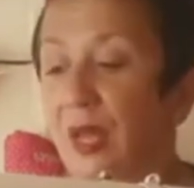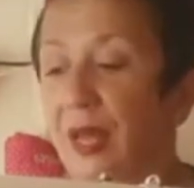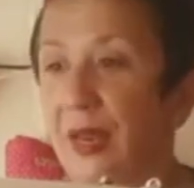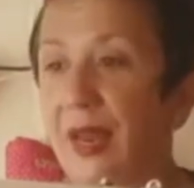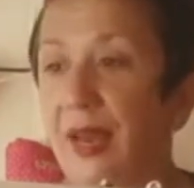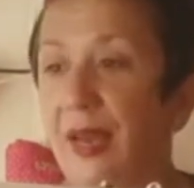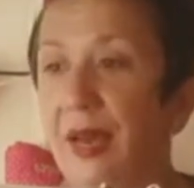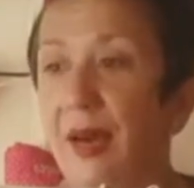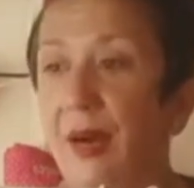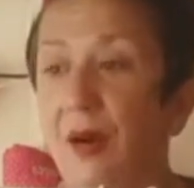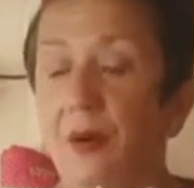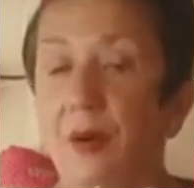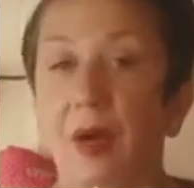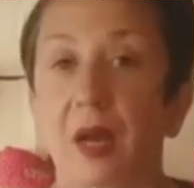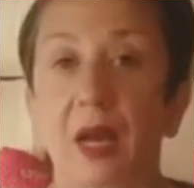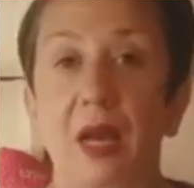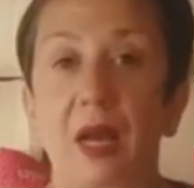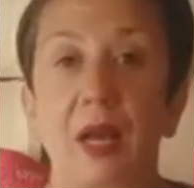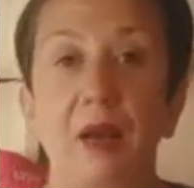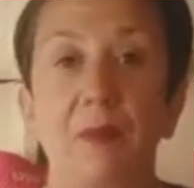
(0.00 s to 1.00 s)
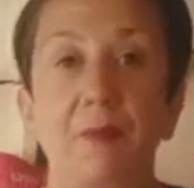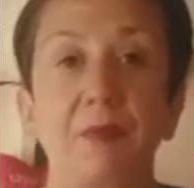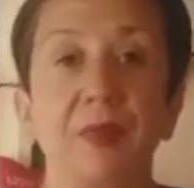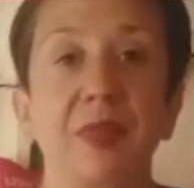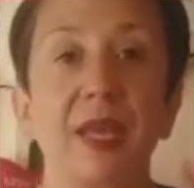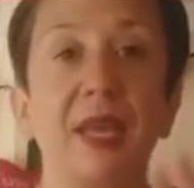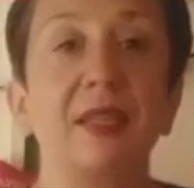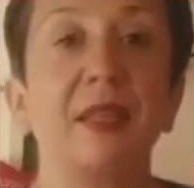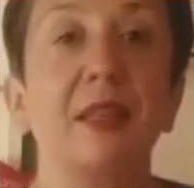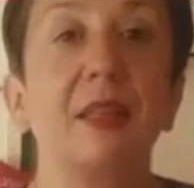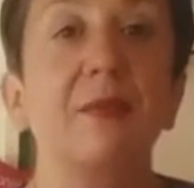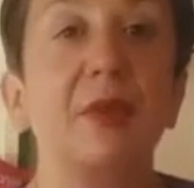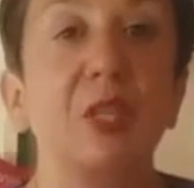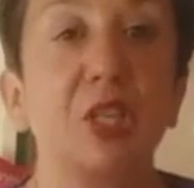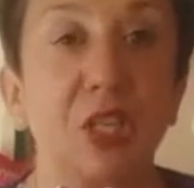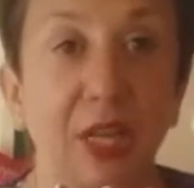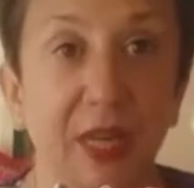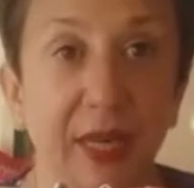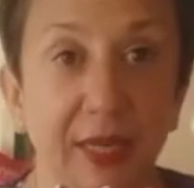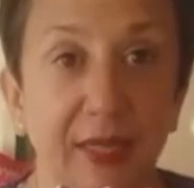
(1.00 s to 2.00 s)
Now, these are the
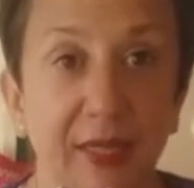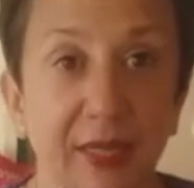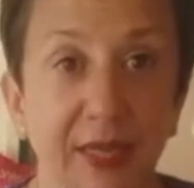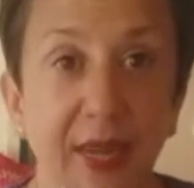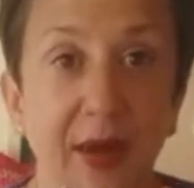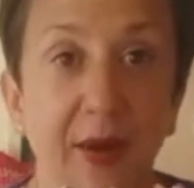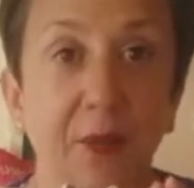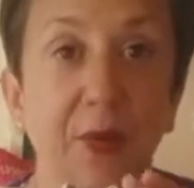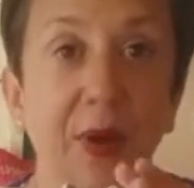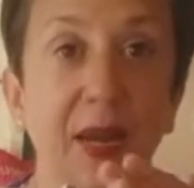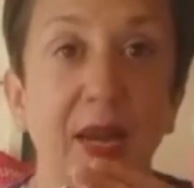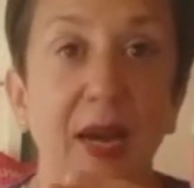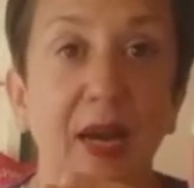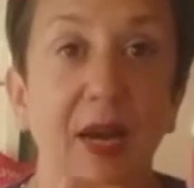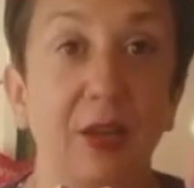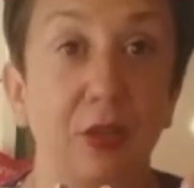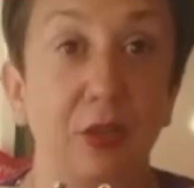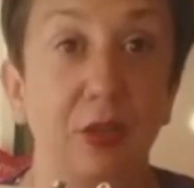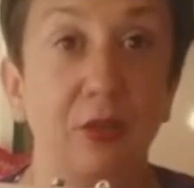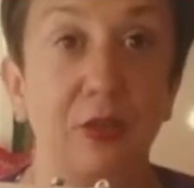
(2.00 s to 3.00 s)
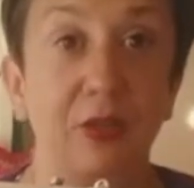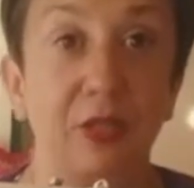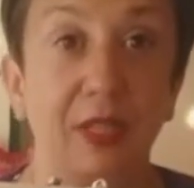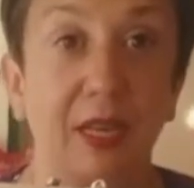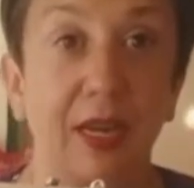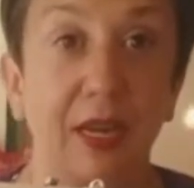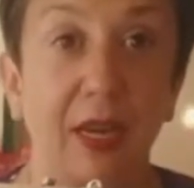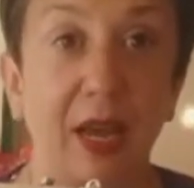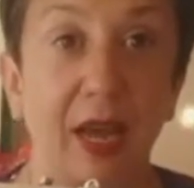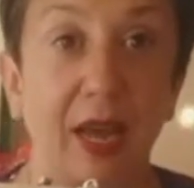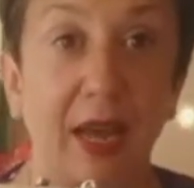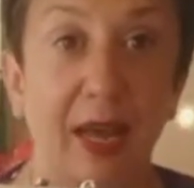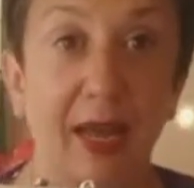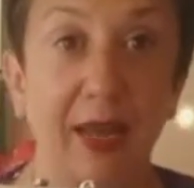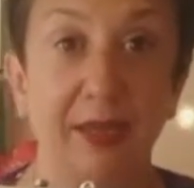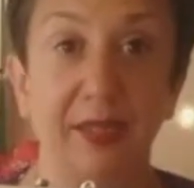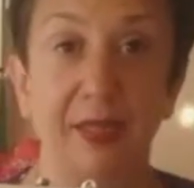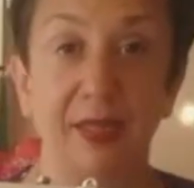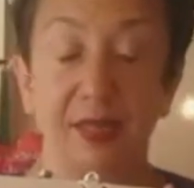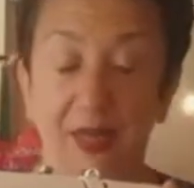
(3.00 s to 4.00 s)
machines that we are using
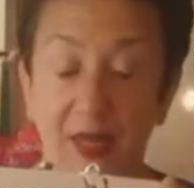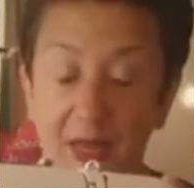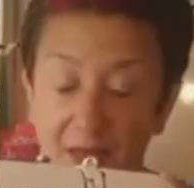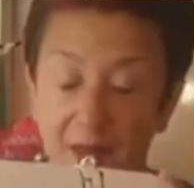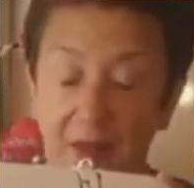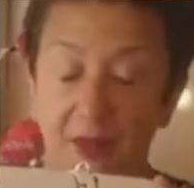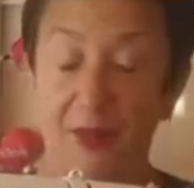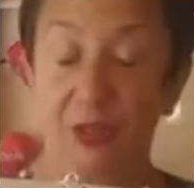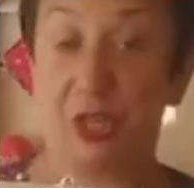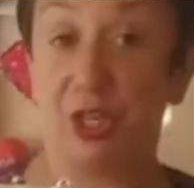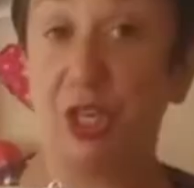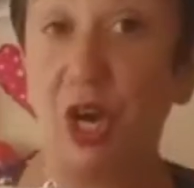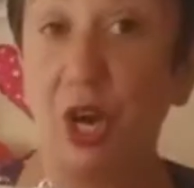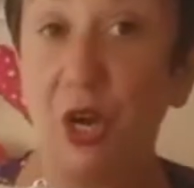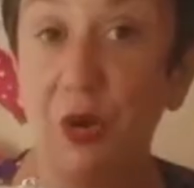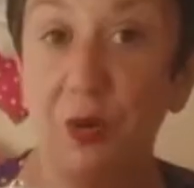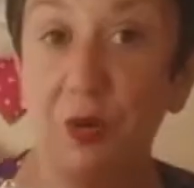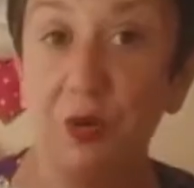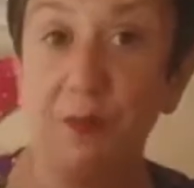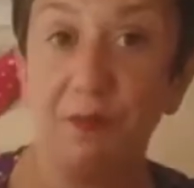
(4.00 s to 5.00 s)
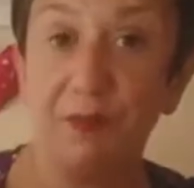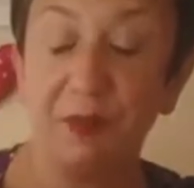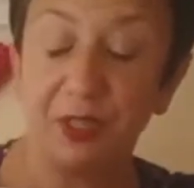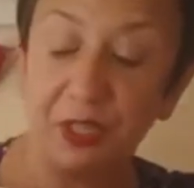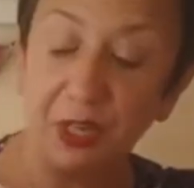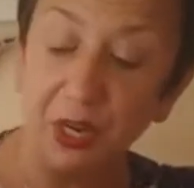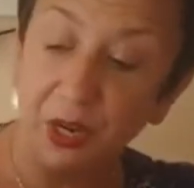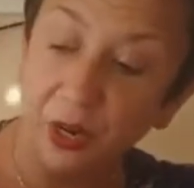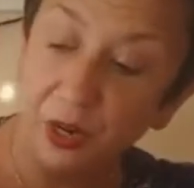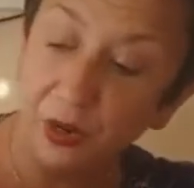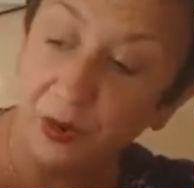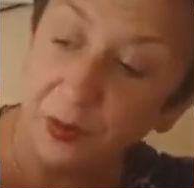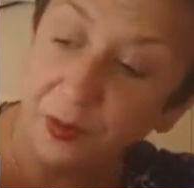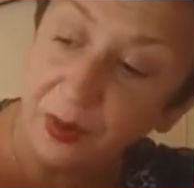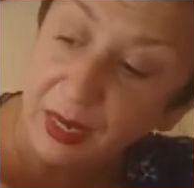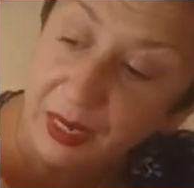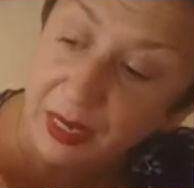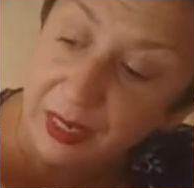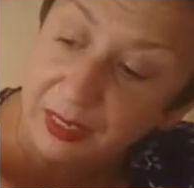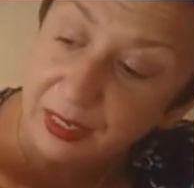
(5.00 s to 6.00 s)
at the show. So
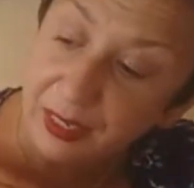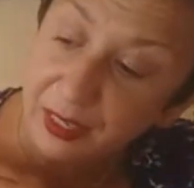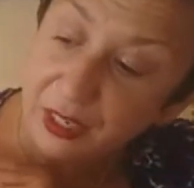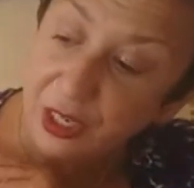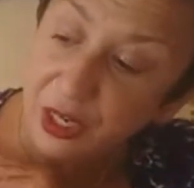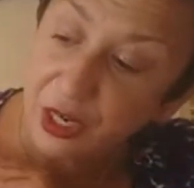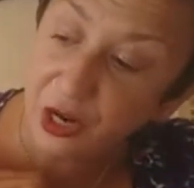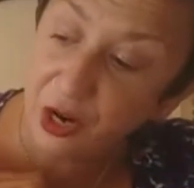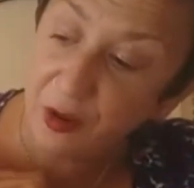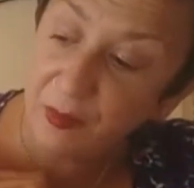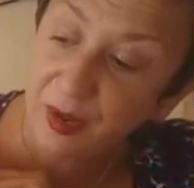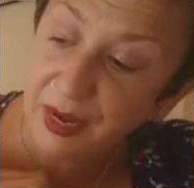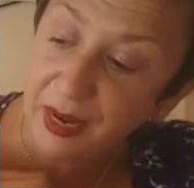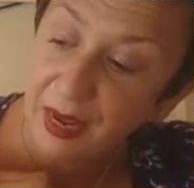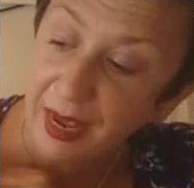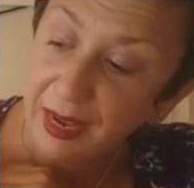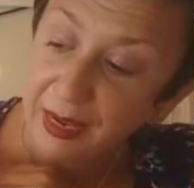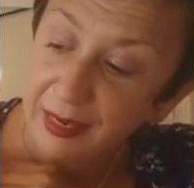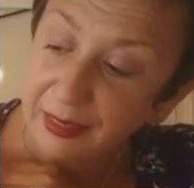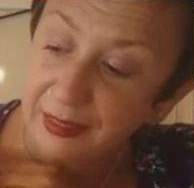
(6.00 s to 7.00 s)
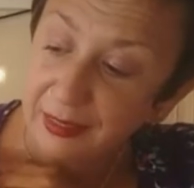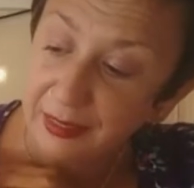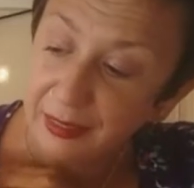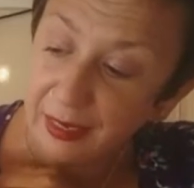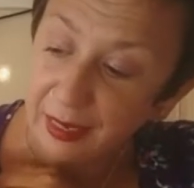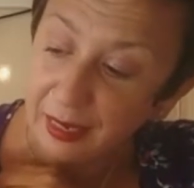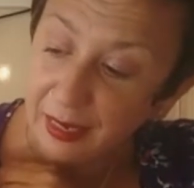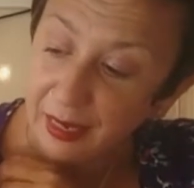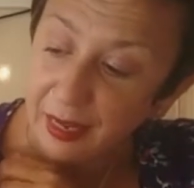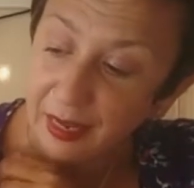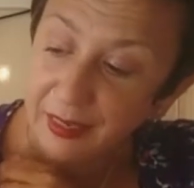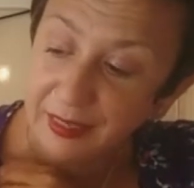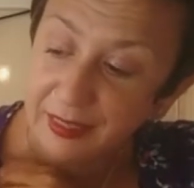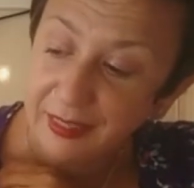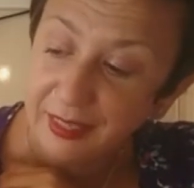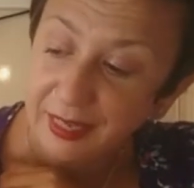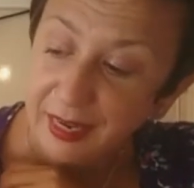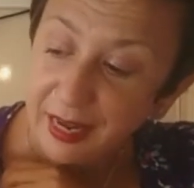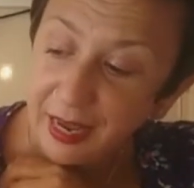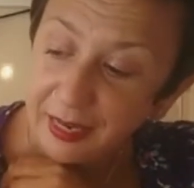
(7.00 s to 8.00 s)
it's the Janome
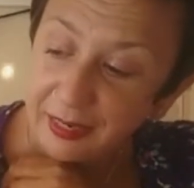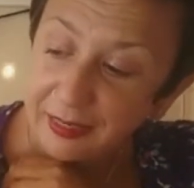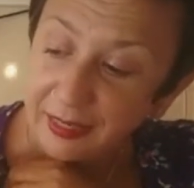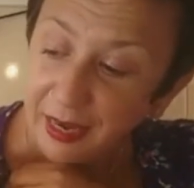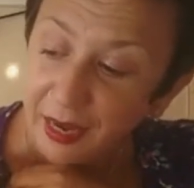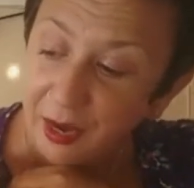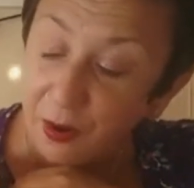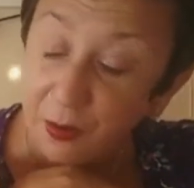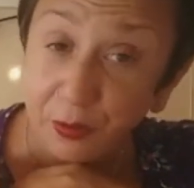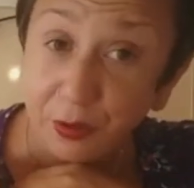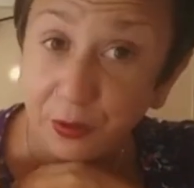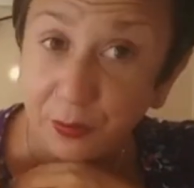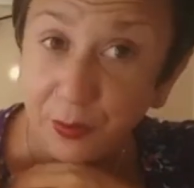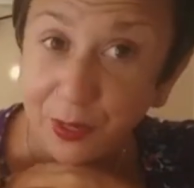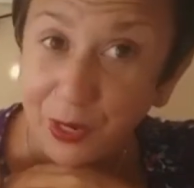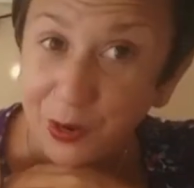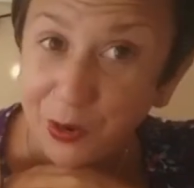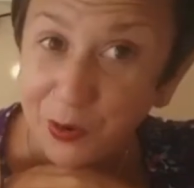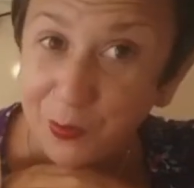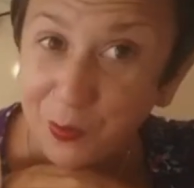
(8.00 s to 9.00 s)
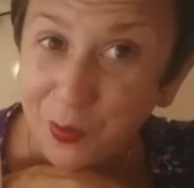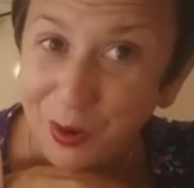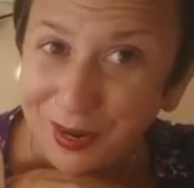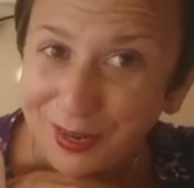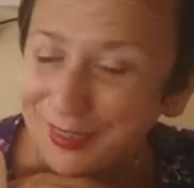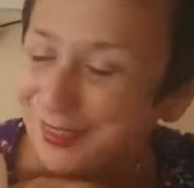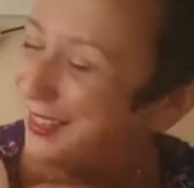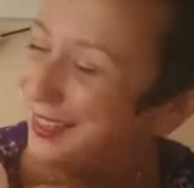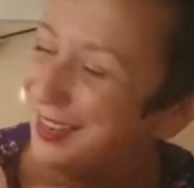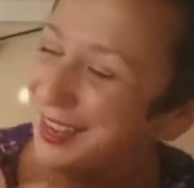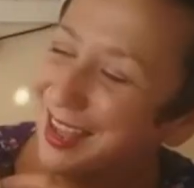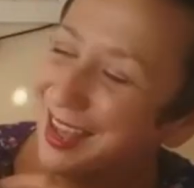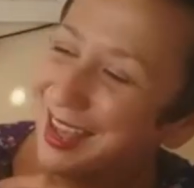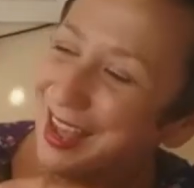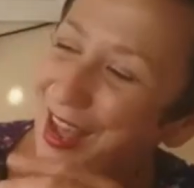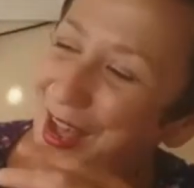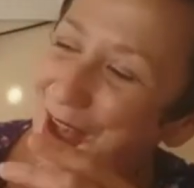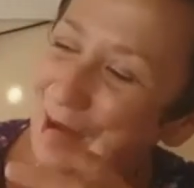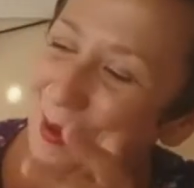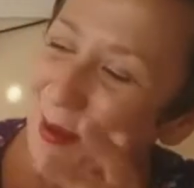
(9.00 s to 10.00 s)
CXL301,
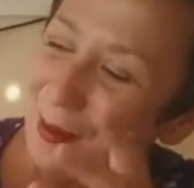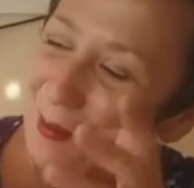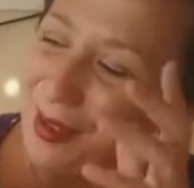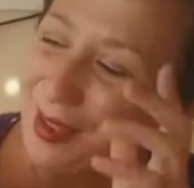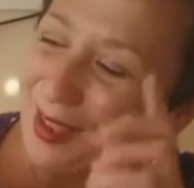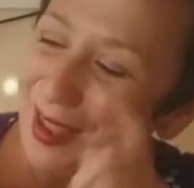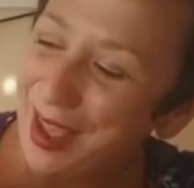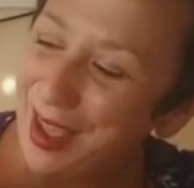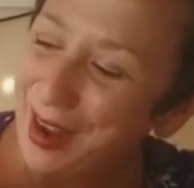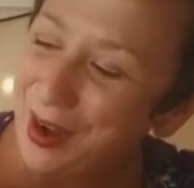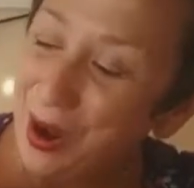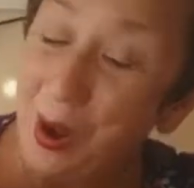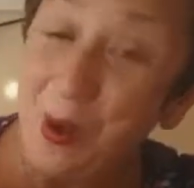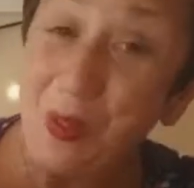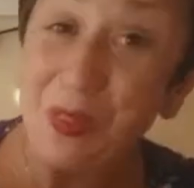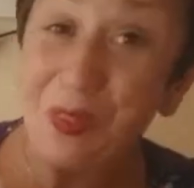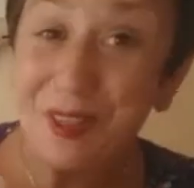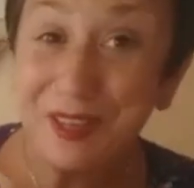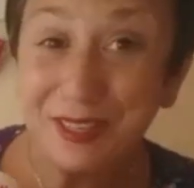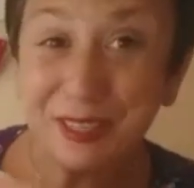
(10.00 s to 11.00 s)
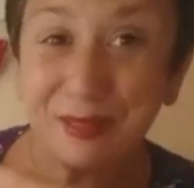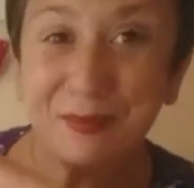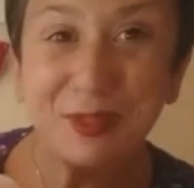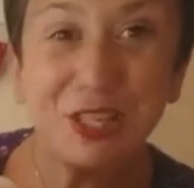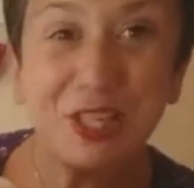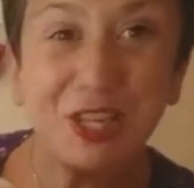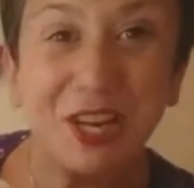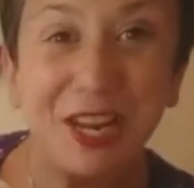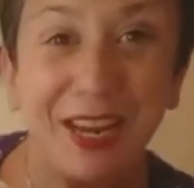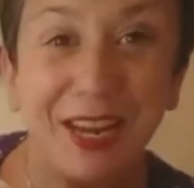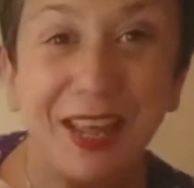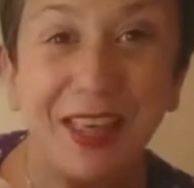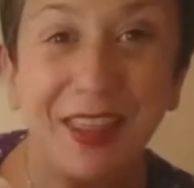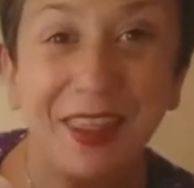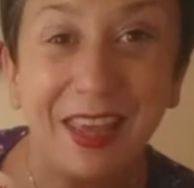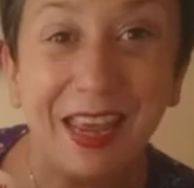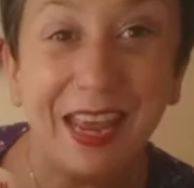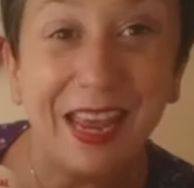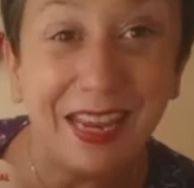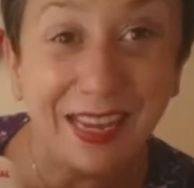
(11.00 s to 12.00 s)
and on this machine
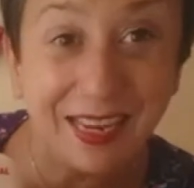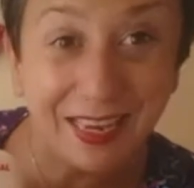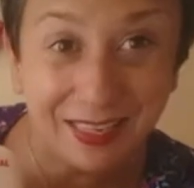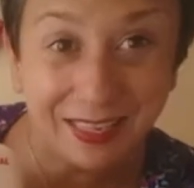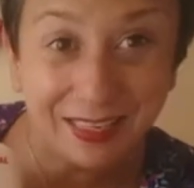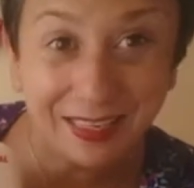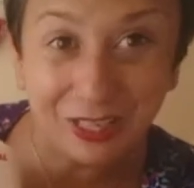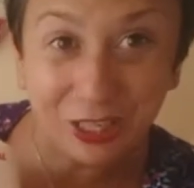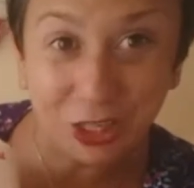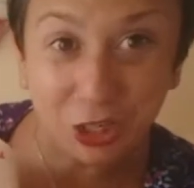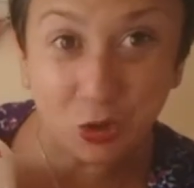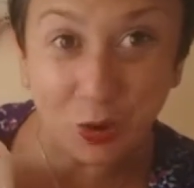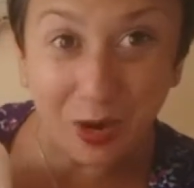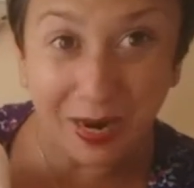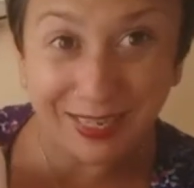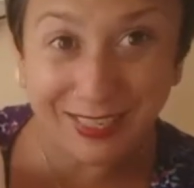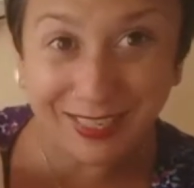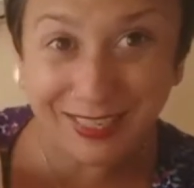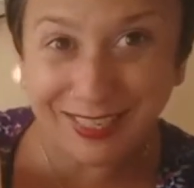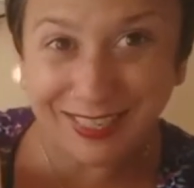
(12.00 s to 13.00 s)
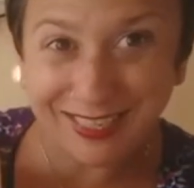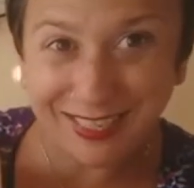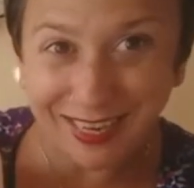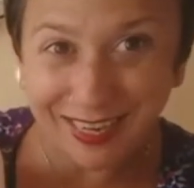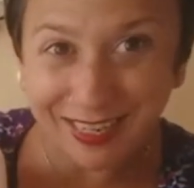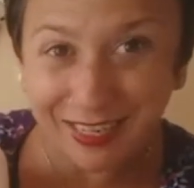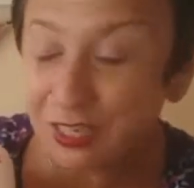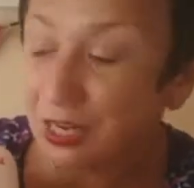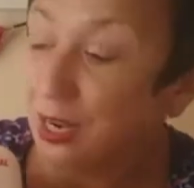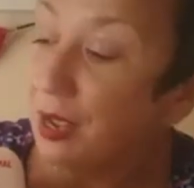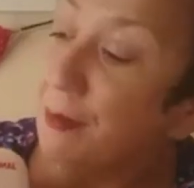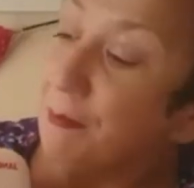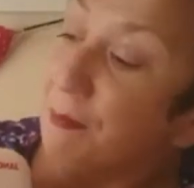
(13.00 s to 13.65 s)
there is stretch stitch.